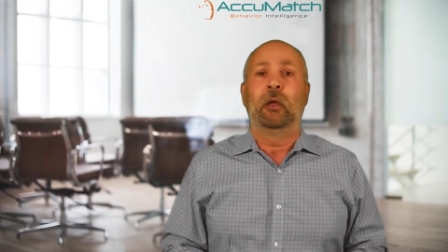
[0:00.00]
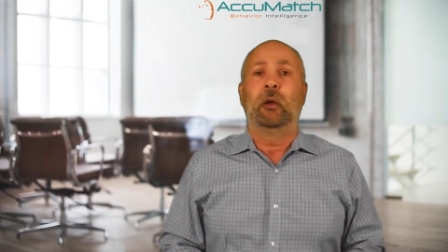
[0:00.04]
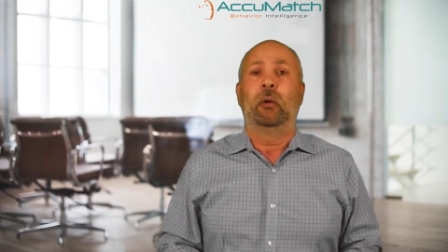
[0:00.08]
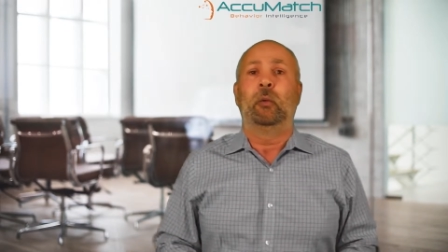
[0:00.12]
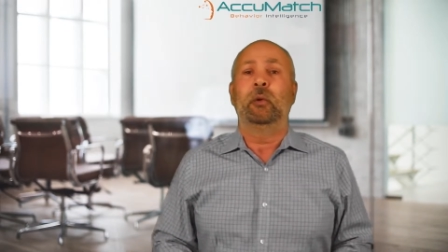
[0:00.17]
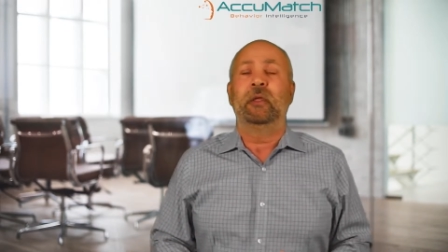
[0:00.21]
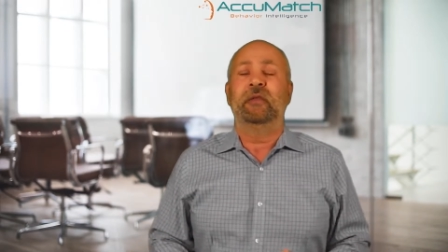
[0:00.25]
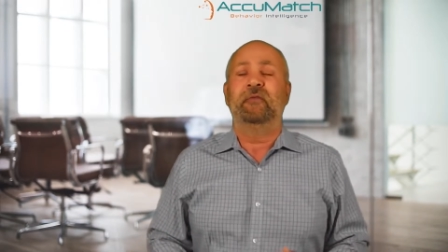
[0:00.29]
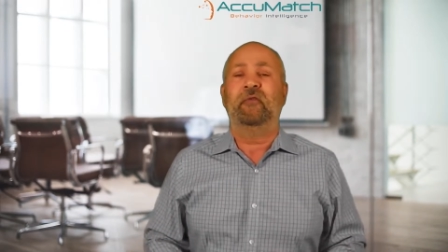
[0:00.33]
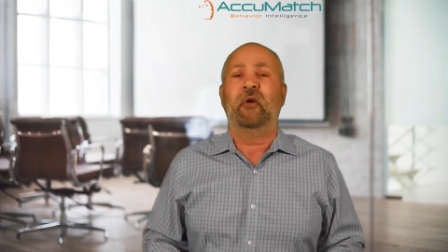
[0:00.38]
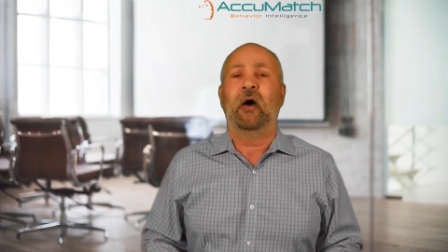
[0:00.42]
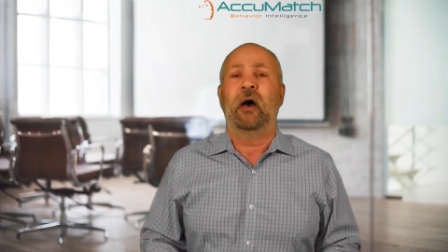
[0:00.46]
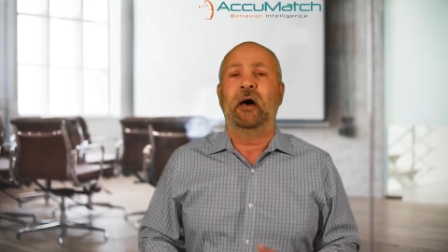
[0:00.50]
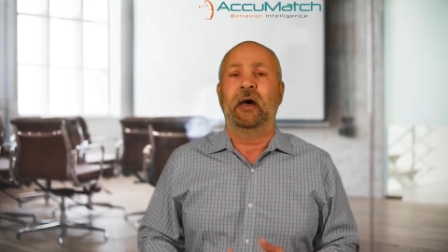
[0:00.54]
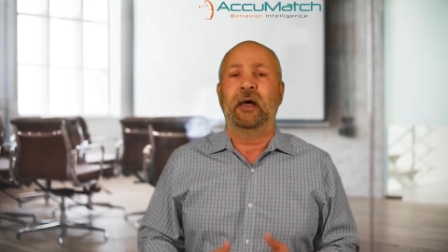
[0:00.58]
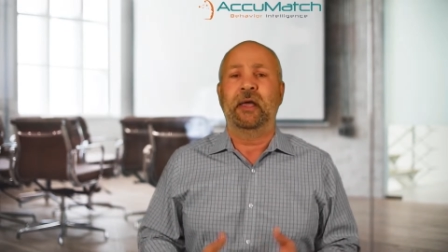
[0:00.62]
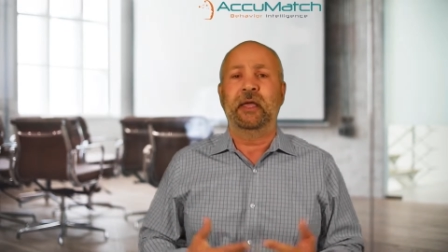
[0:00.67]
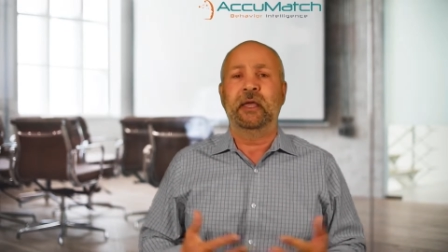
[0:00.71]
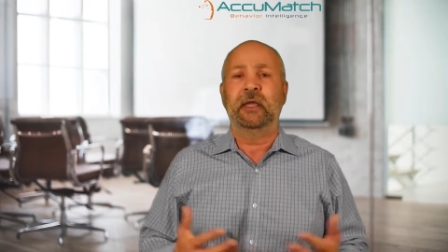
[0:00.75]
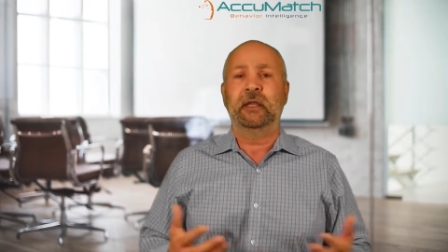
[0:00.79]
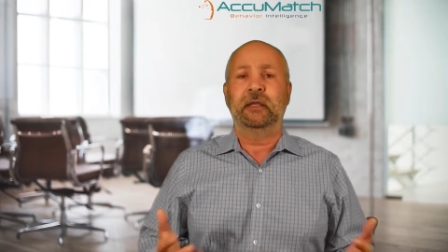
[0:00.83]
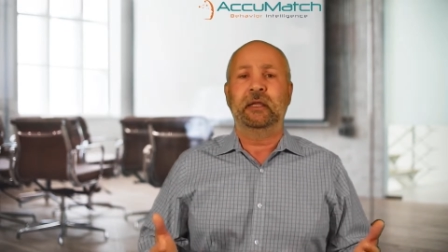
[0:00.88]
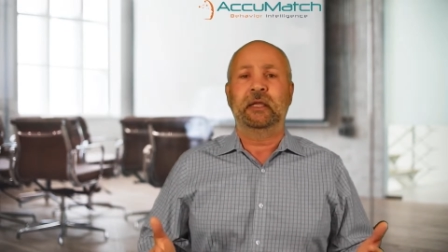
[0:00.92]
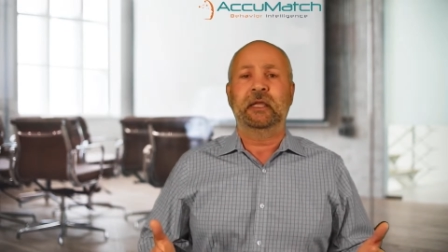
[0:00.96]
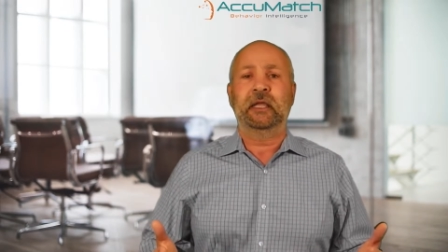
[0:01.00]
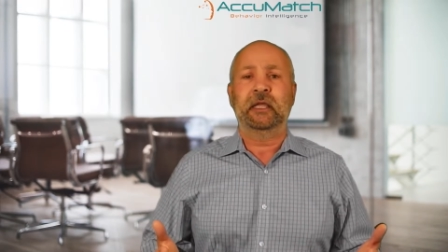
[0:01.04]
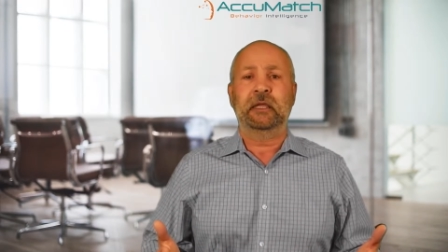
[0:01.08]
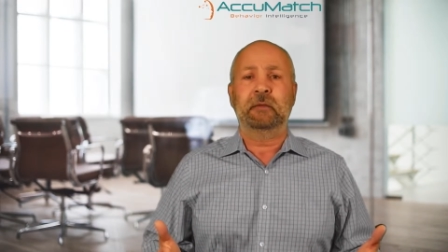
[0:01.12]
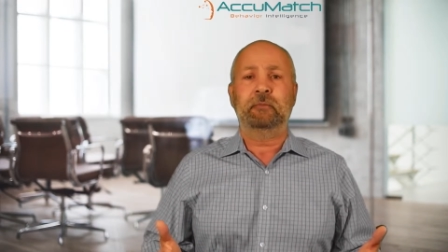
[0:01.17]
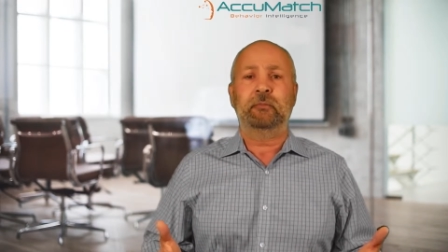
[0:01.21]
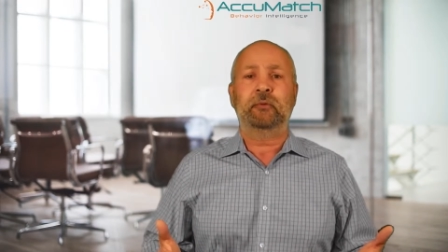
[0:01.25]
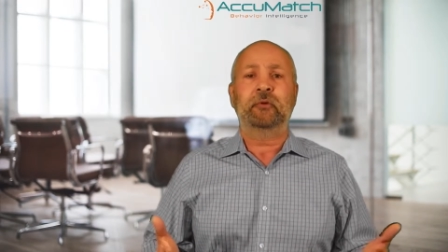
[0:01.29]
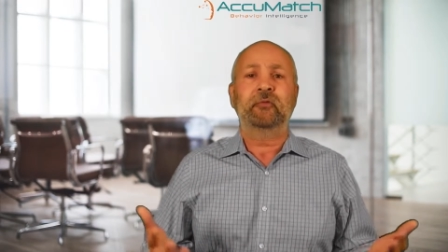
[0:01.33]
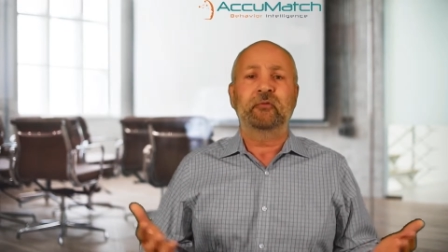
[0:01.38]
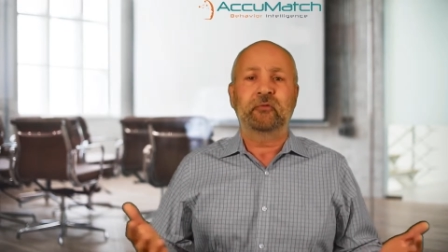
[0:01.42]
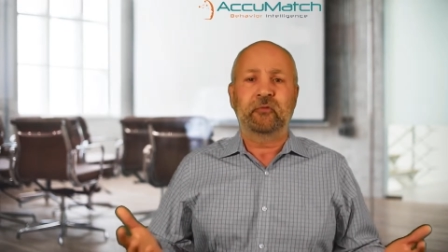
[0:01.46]
we've hired a
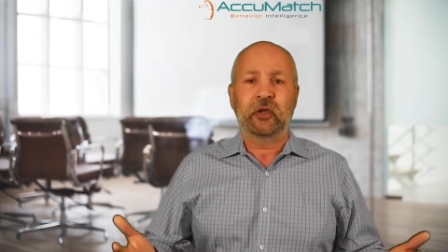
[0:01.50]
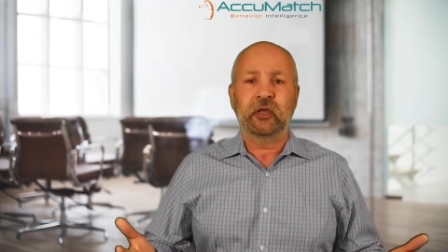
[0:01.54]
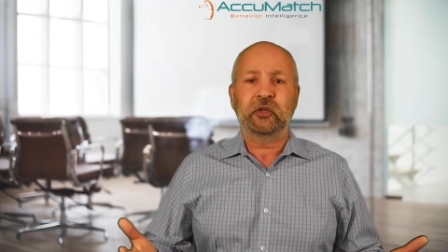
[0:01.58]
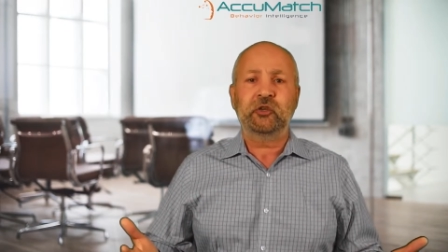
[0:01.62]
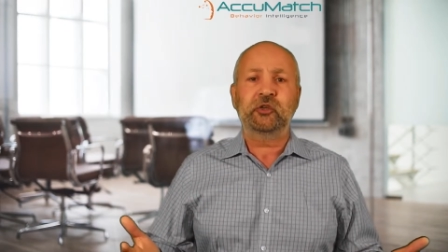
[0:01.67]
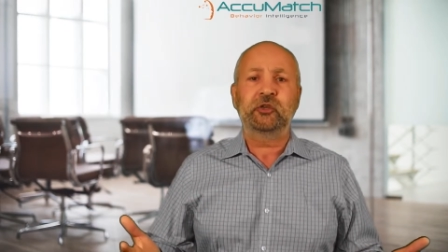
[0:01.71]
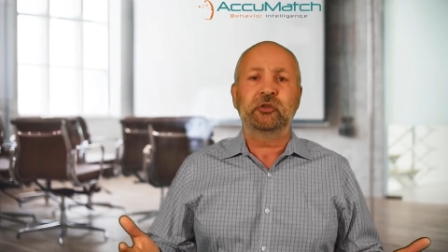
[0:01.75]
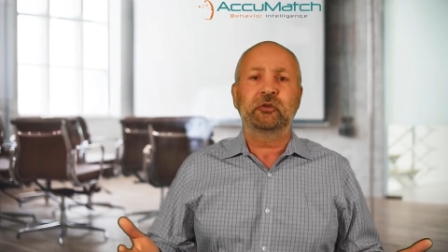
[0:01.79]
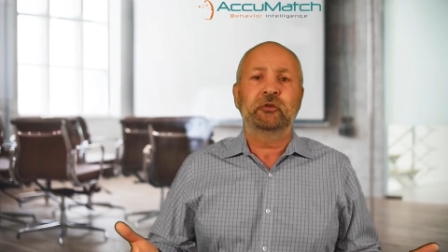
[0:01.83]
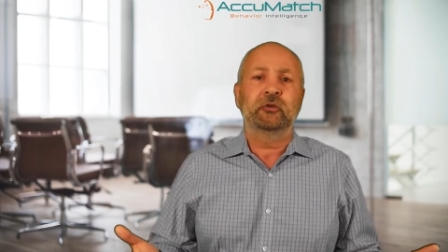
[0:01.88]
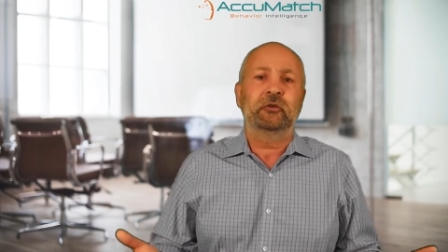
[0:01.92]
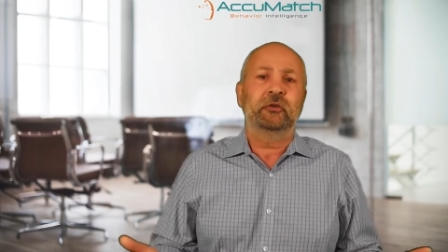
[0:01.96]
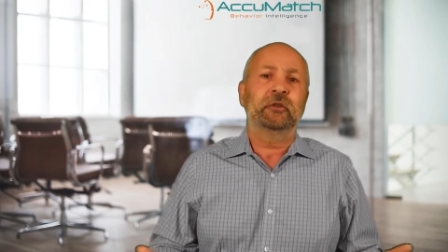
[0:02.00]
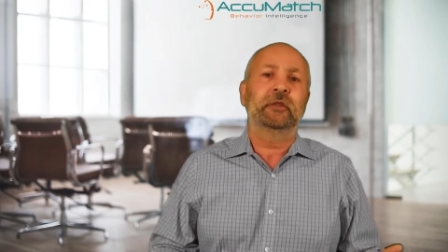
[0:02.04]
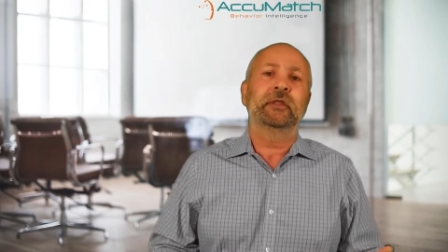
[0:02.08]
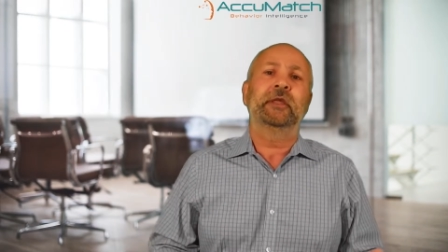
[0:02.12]
professional,